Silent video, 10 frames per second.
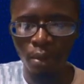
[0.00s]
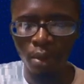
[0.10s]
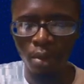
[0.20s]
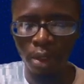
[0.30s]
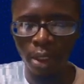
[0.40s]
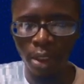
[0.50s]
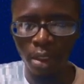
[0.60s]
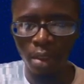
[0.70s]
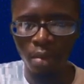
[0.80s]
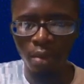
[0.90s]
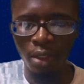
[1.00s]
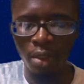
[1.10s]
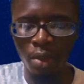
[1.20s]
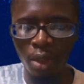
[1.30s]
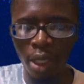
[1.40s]
So h is
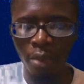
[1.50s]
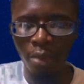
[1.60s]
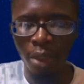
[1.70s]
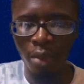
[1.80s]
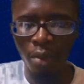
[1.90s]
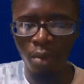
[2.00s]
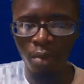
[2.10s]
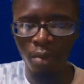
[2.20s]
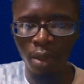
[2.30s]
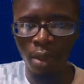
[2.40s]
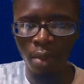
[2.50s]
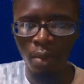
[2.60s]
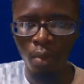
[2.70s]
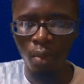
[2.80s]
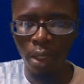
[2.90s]
equivalent to kp all over
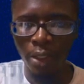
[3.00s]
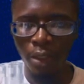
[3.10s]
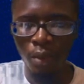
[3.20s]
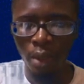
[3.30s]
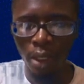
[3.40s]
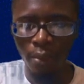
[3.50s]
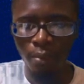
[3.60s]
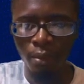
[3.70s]
y squared.